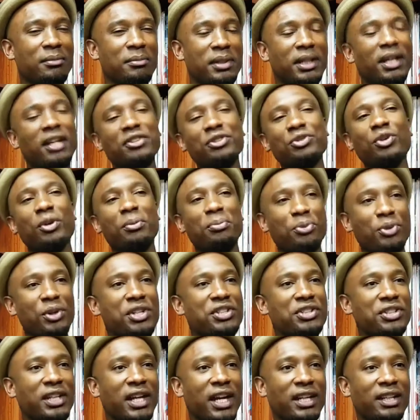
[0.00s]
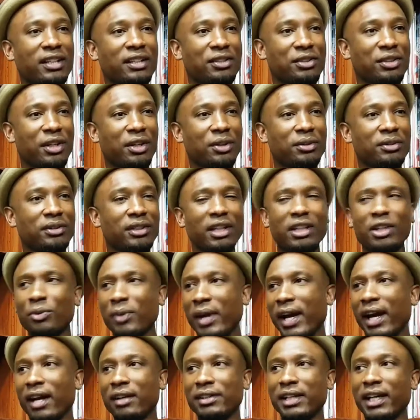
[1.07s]
begun to appreciate it. You know, look
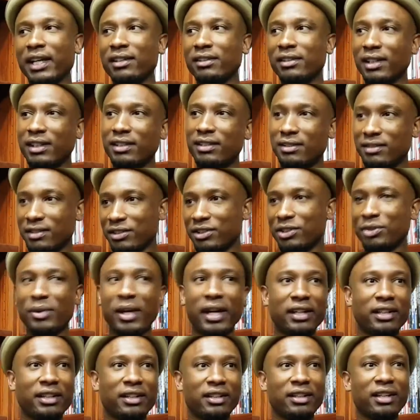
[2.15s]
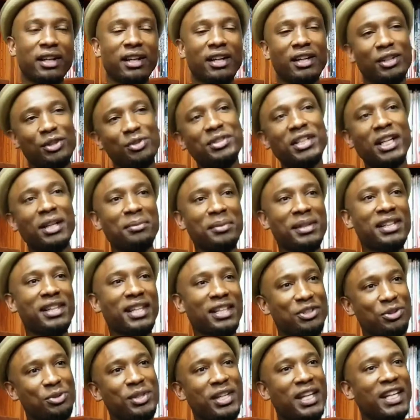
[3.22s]
around, like look at the sister right here. You're telling me
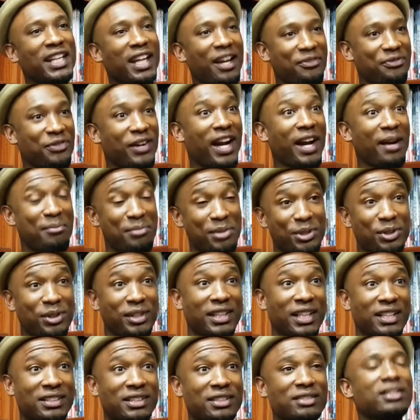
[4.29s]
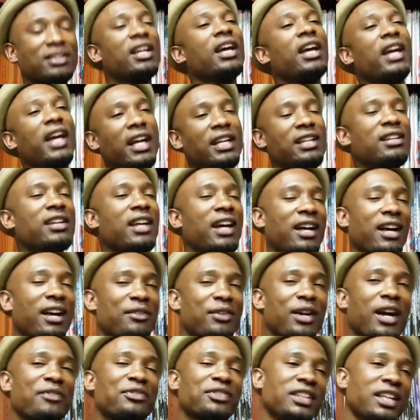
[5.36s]
that you cannot find beauty in that sister. And
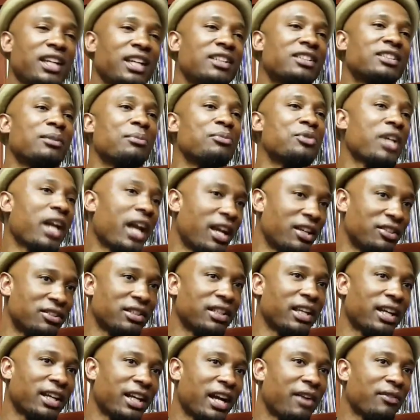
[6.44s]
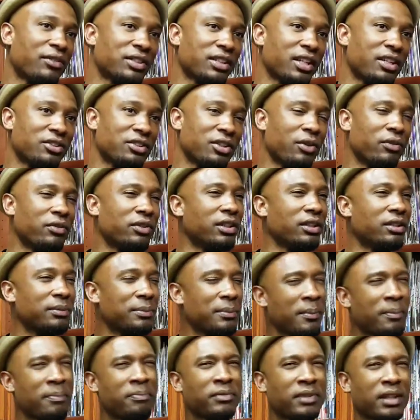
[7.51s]
I've seen some change in that conversation over the
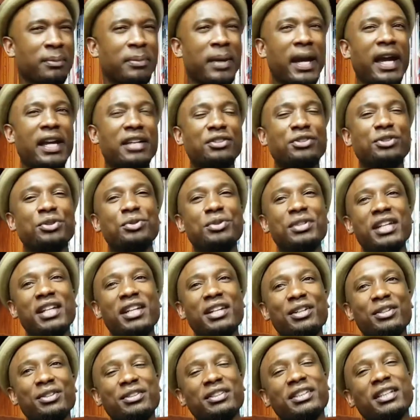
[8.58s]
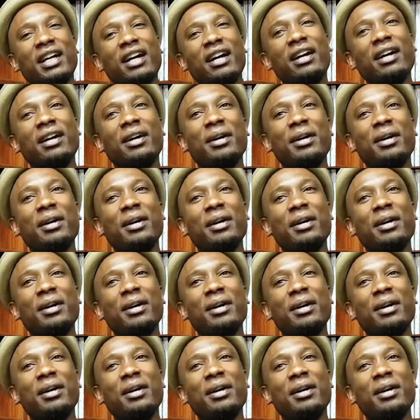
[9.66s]
past 2 years.